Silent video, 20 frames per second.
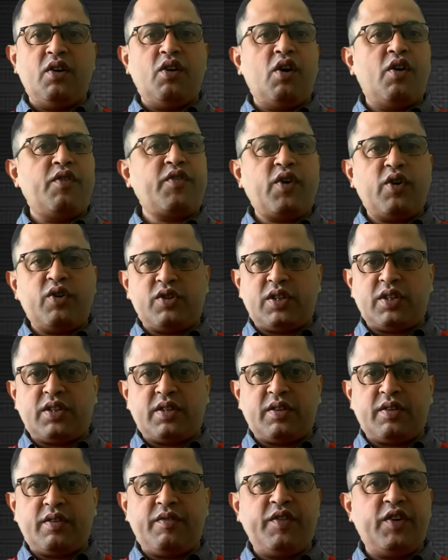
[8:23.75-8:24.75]
Of
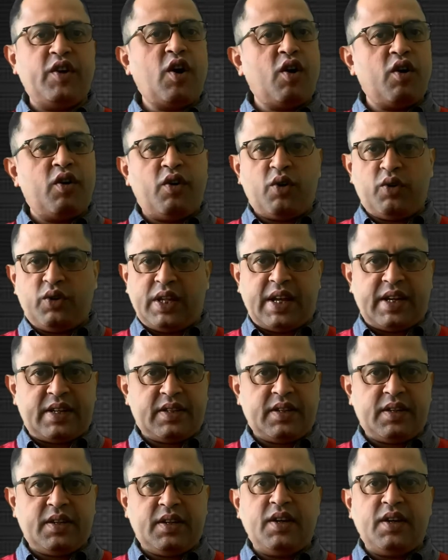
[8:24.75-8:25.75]
course, we all know that.